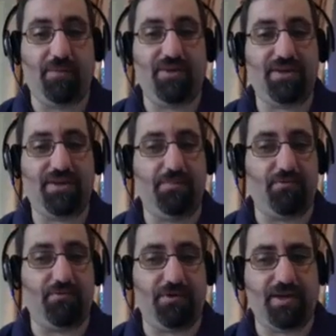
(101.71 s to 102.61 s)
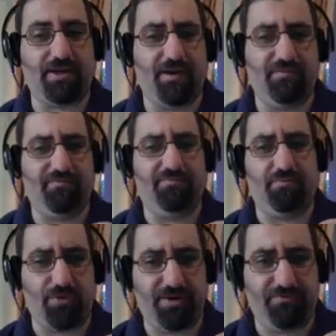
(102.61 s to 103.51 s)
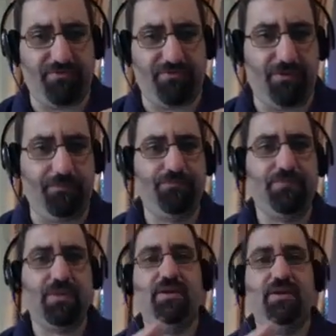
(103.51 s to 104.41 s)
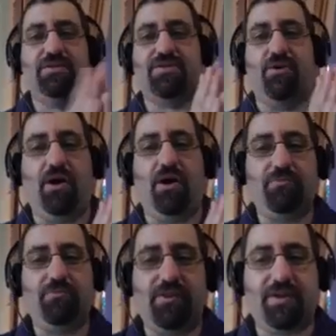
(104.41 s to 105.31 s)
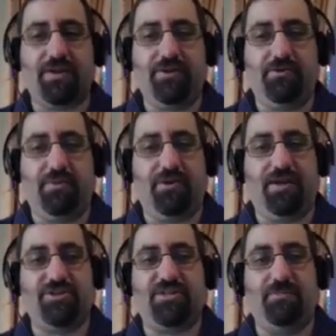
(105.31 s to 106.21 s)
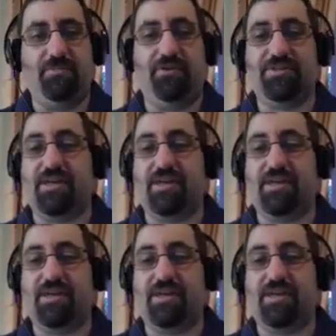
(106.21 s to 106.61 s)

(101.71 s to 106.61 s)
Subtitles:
I'm going to keep it really kind of brief, though. So all you're really going to know about HTML is